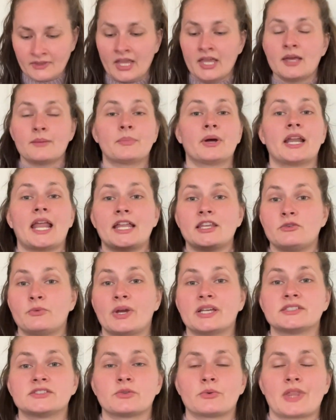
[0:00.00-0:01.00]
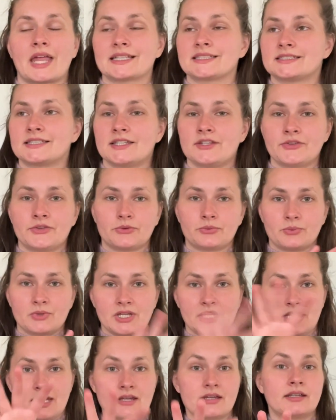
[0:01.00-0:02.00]
But anyway, so that's these
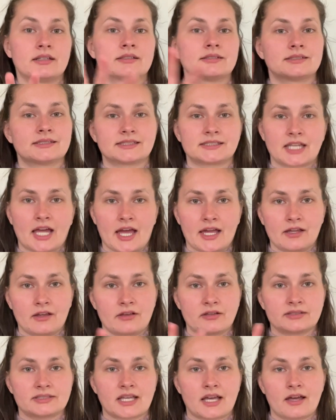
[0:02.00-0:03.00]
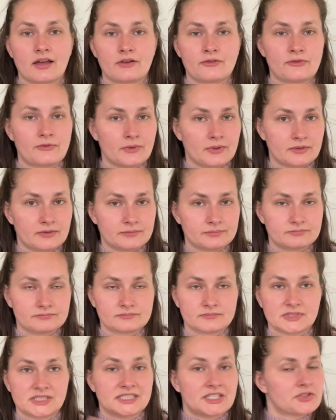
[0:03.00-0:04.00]
3 styles of
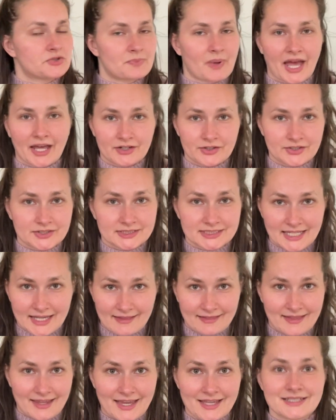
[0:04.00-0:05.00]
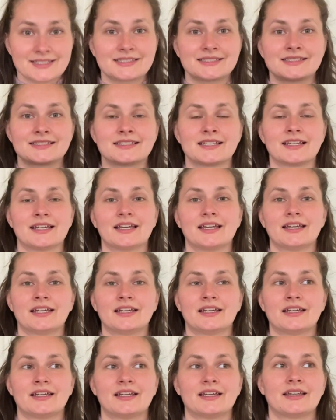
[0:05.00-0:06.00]
stitch patterns in this
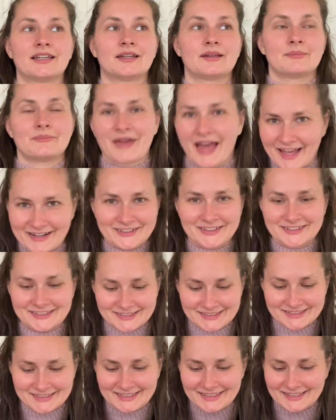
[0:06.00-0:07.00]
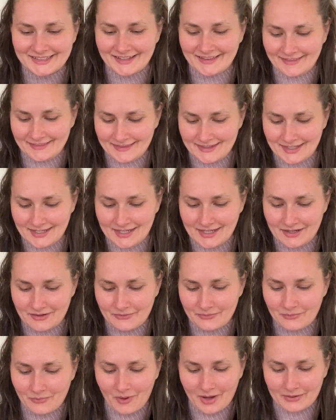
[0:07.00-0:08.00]
pattern. The
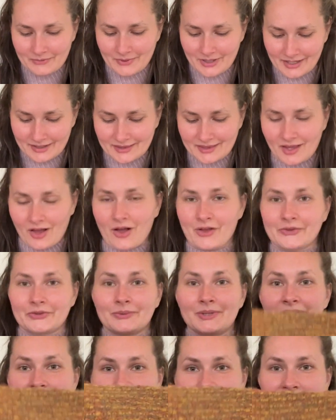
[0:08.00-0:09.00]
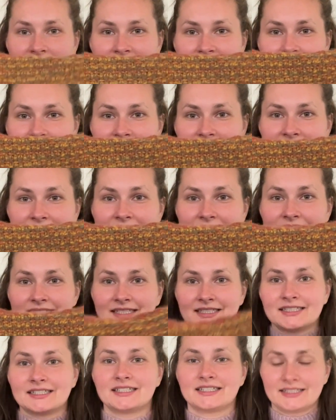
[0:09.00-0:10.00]
one with all 3 colors,
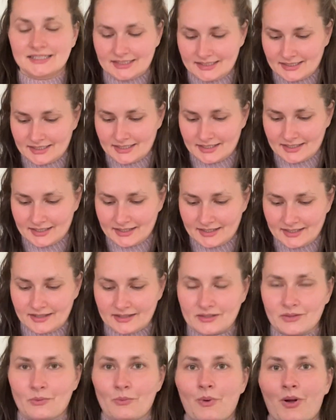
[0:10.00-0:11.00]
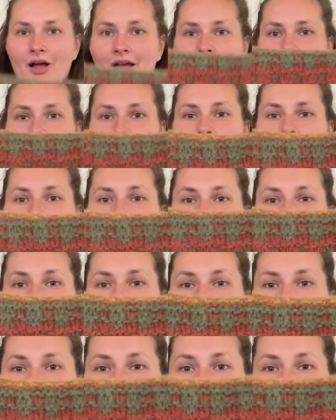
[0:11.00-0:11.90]
the one with the